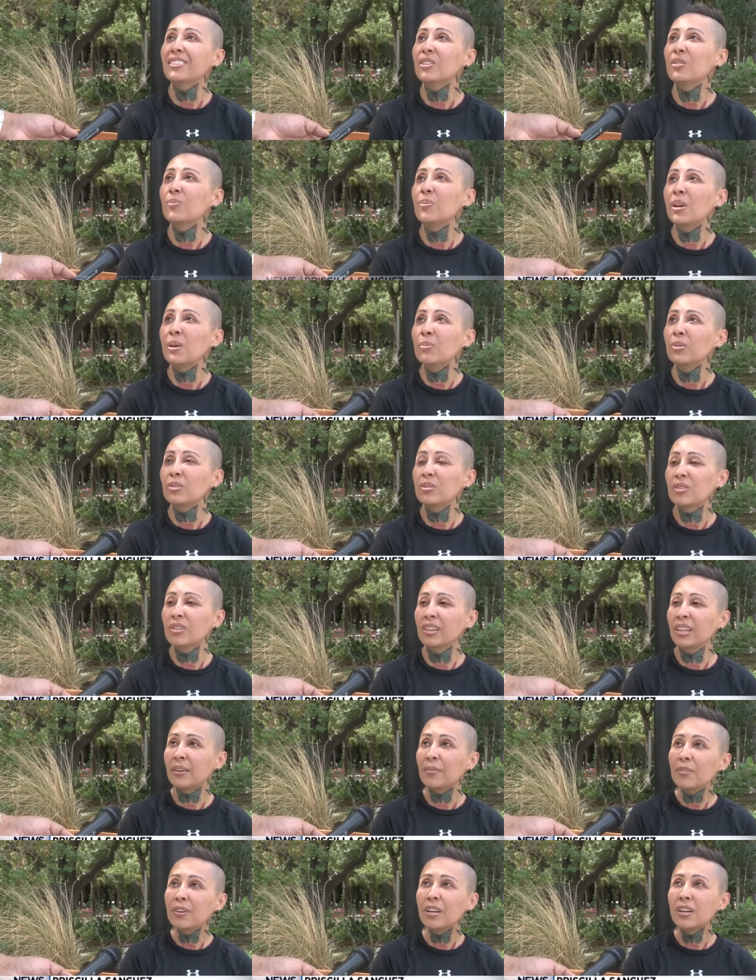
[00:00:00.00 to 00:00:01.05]
to be able to
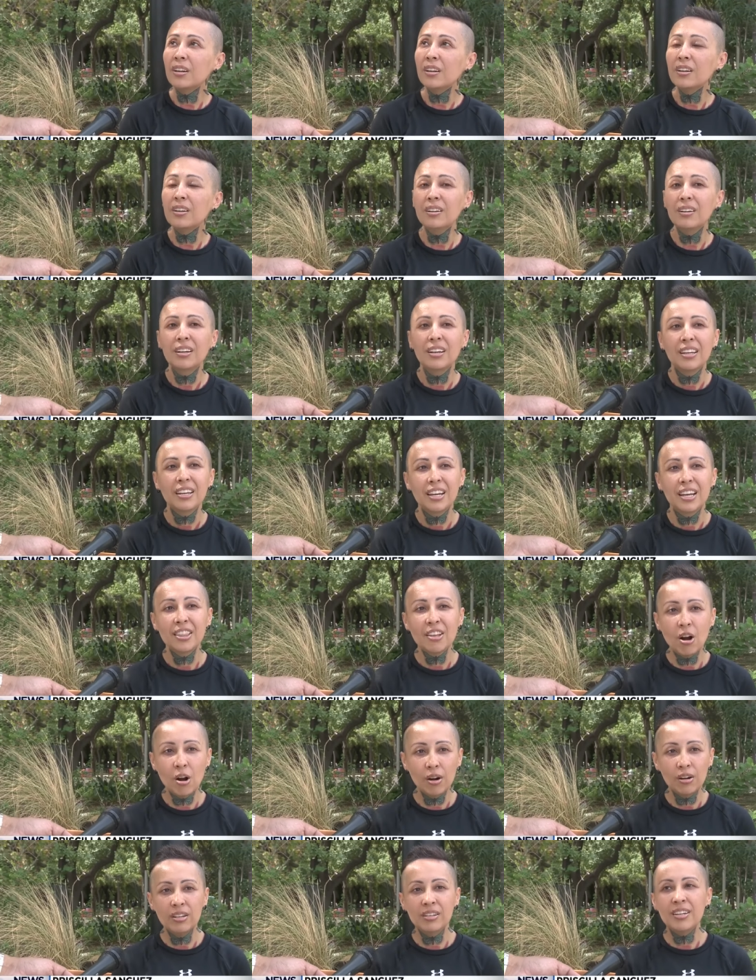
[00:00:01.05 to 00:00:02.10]
live here in
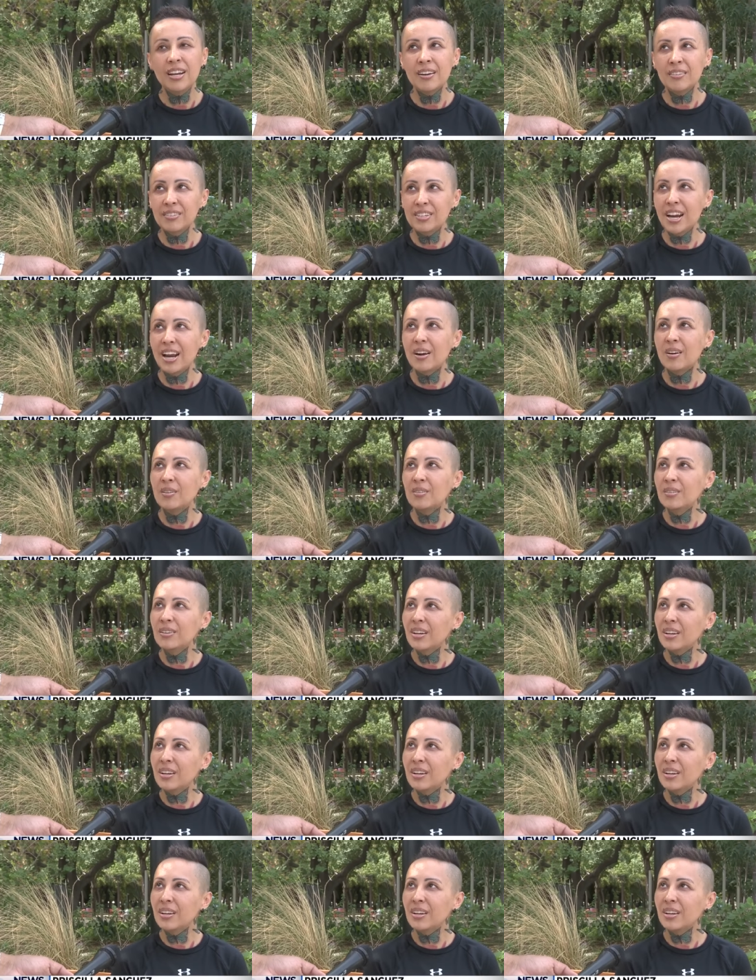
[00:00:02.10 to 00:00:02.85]
the heart of downtown,